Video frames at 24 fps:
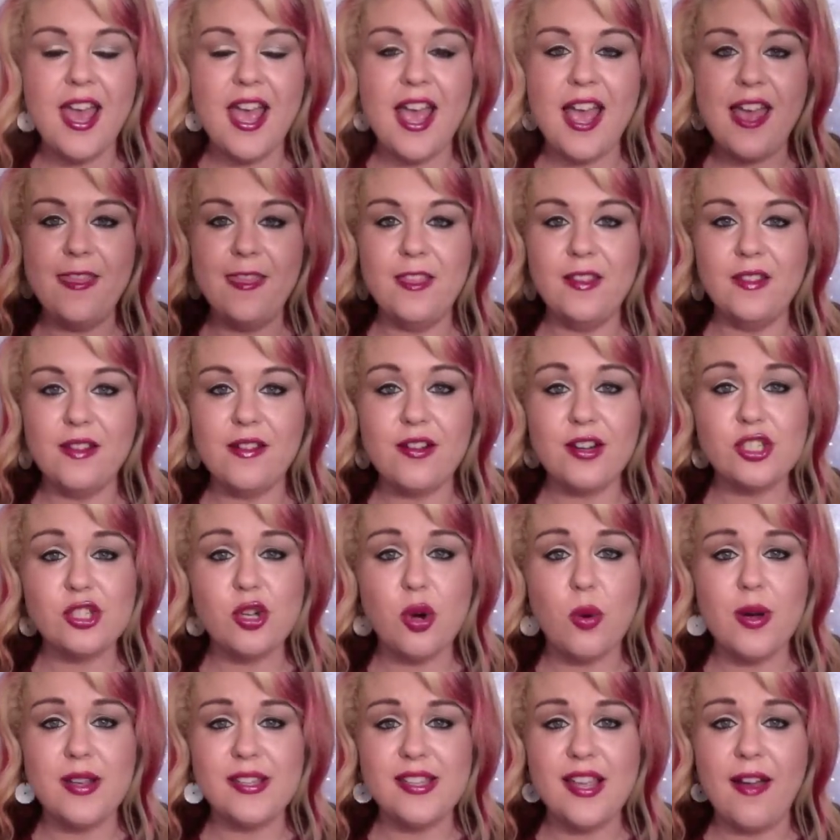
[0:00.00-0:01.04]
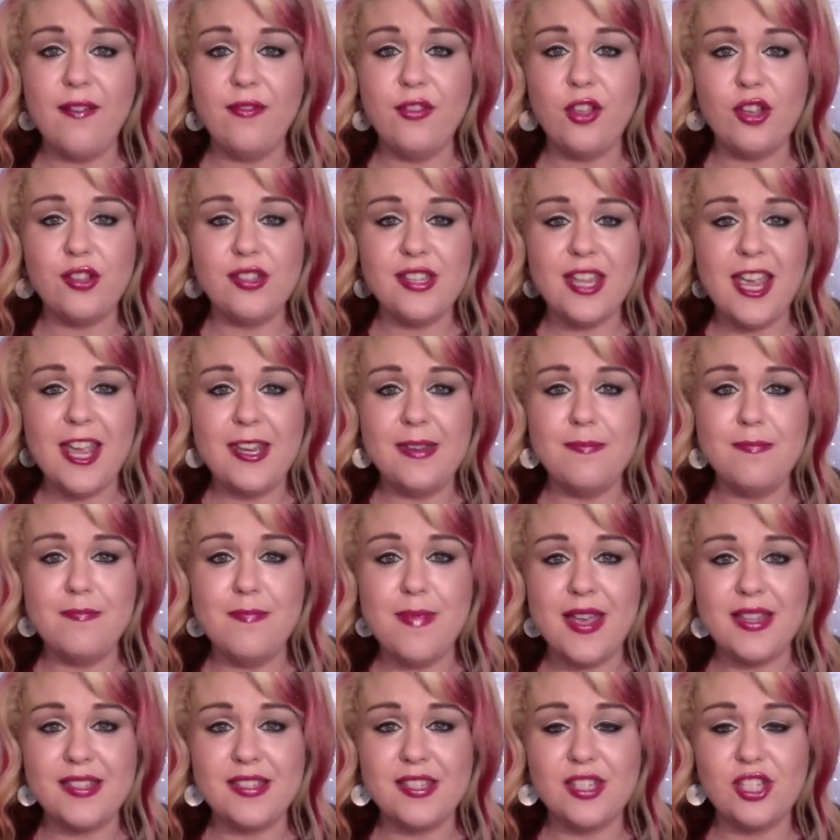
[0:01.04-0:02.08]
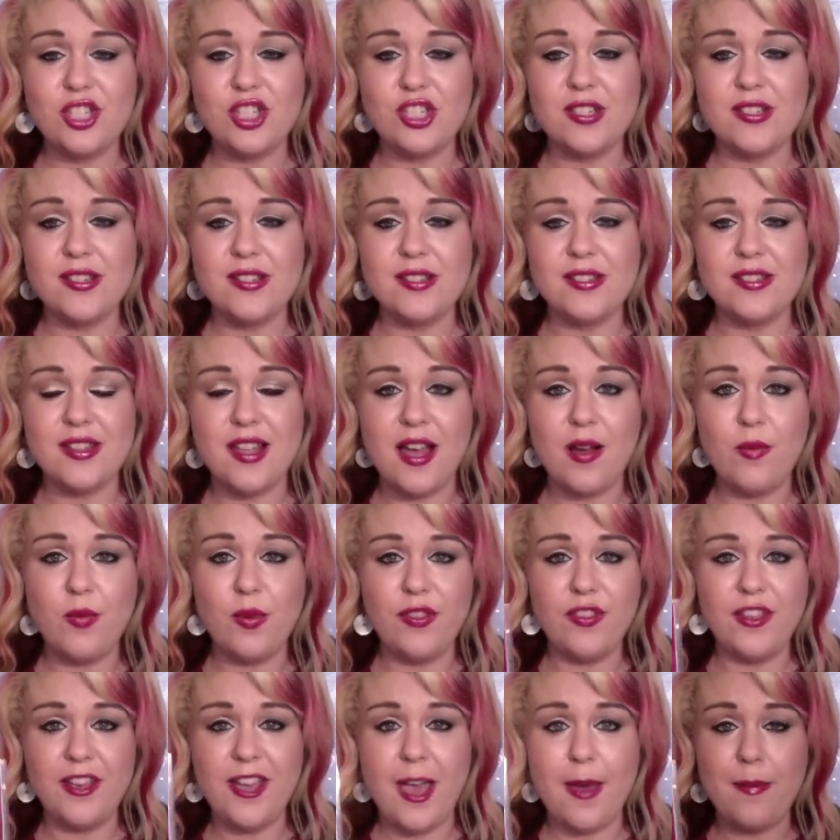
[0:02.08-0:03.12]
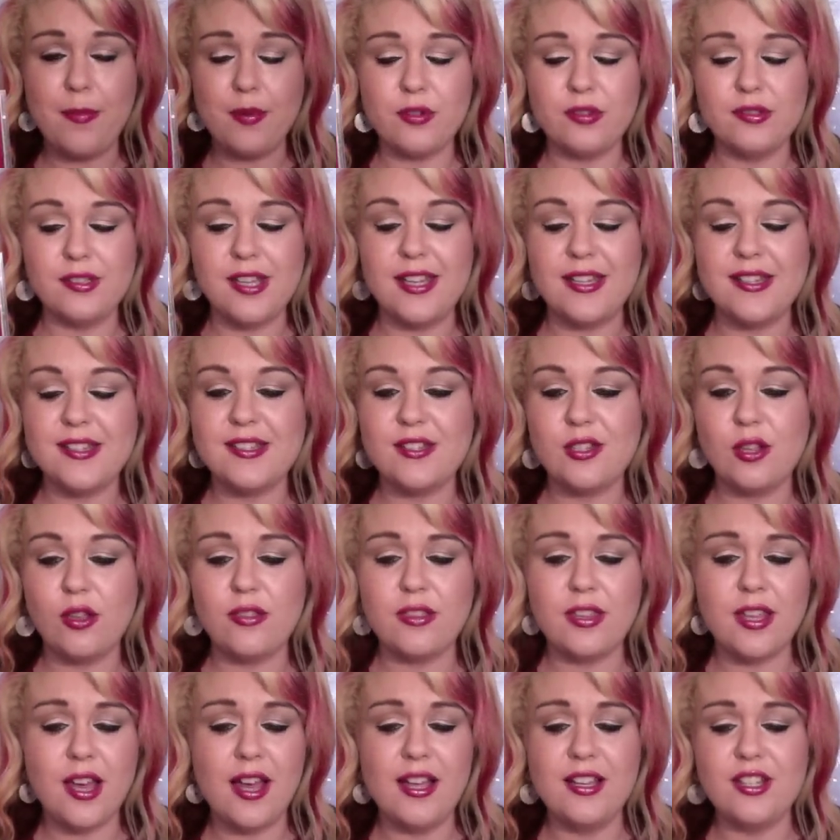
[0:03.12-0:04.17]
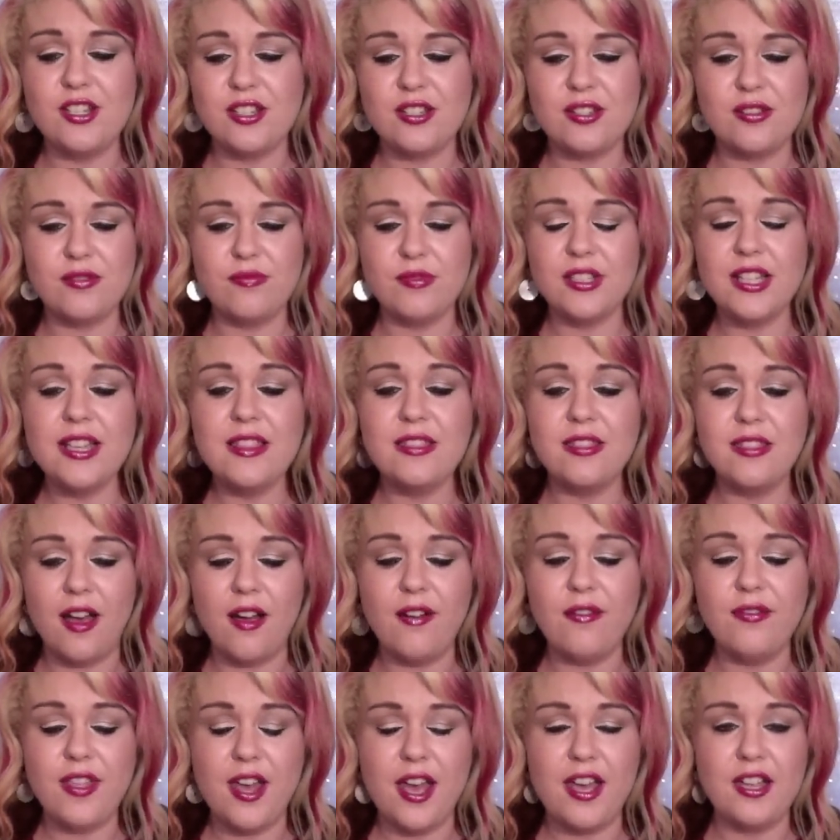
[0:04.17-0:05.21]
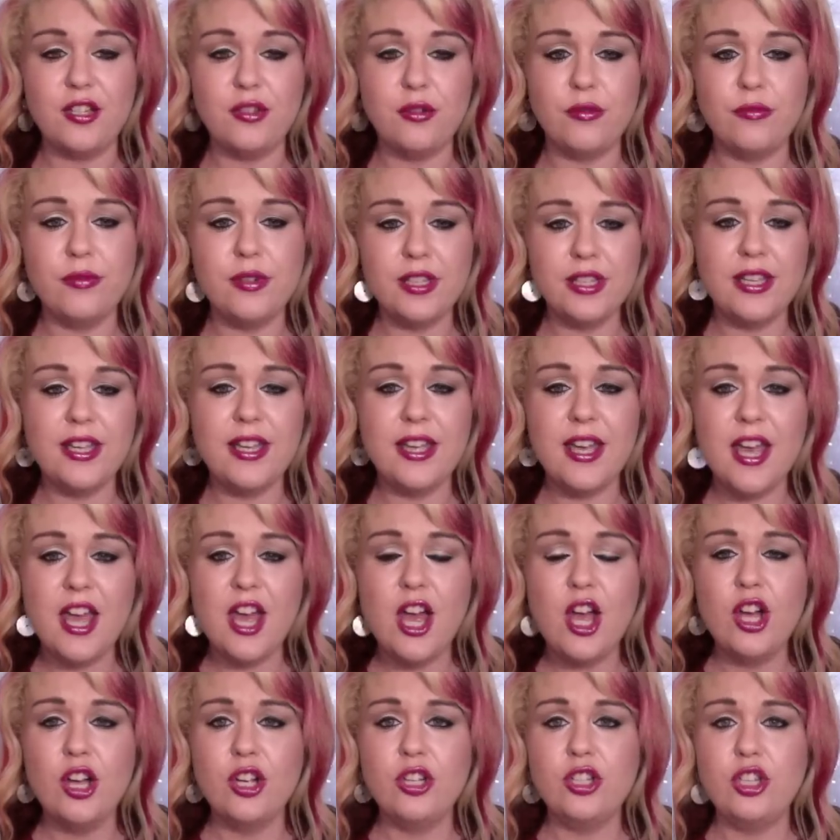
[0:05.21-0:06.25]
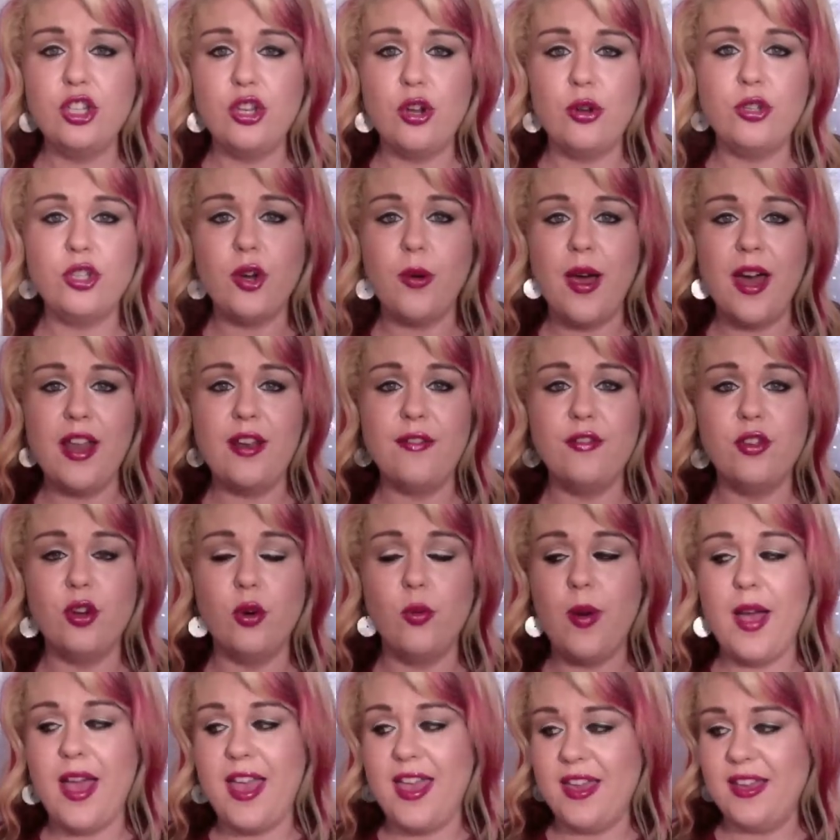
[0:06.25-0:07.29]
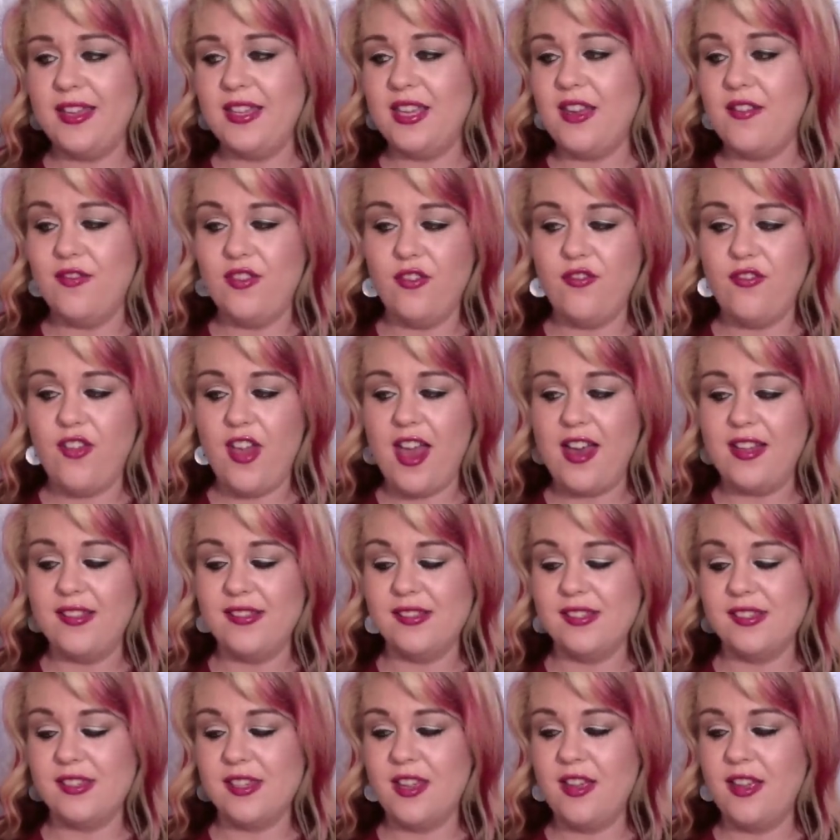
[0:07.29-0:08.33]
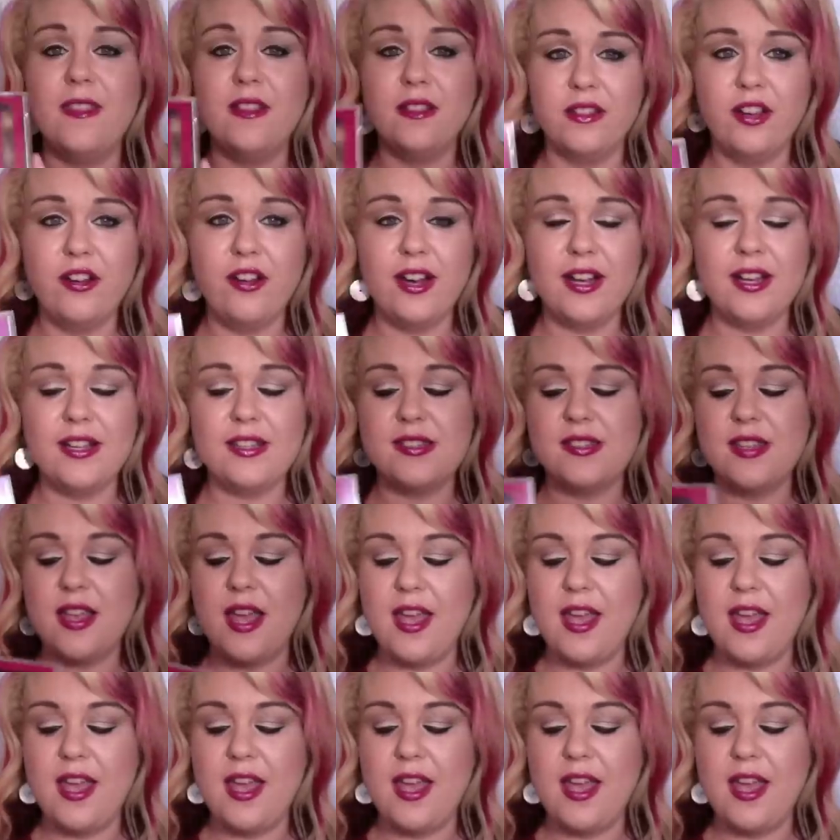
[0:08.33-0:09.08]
And the lyrics always have those hidden messages with the capital letters. So that I just really love that. You really, you know, go out of your way and give the fans the lyrics.